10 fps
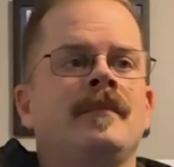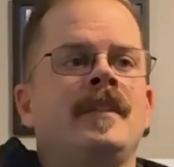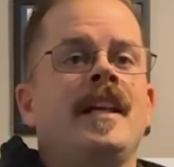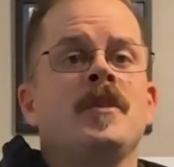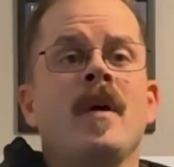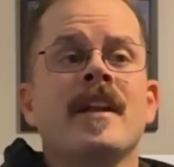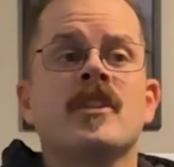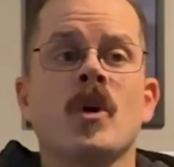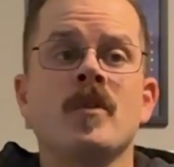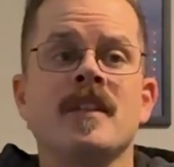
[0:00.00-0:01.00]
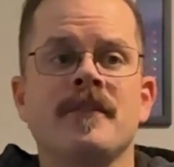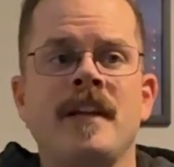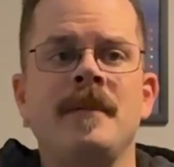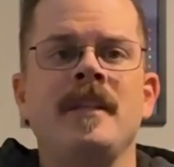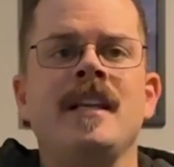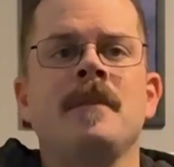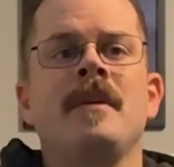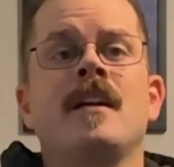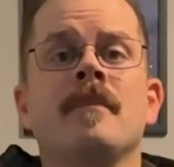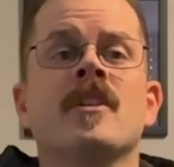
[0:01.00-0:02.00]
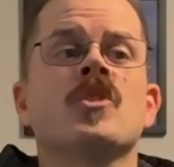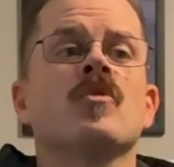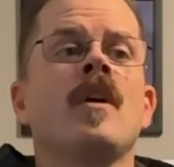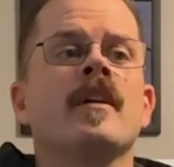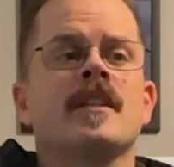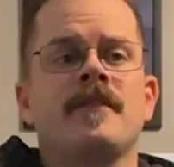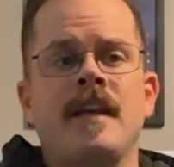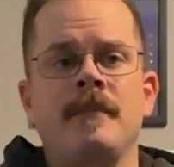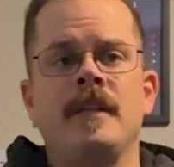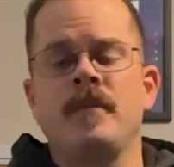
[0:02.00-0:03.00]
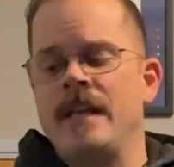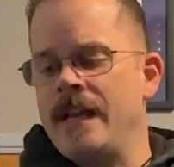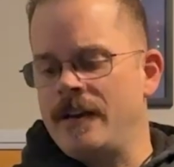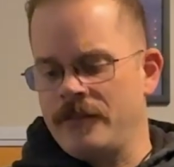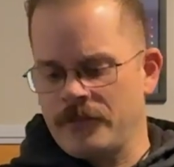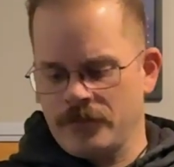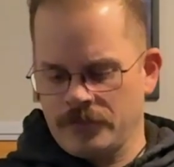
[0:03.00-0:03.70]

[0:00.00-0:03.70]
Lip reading: That's why a chosen family can become the strongest family we have.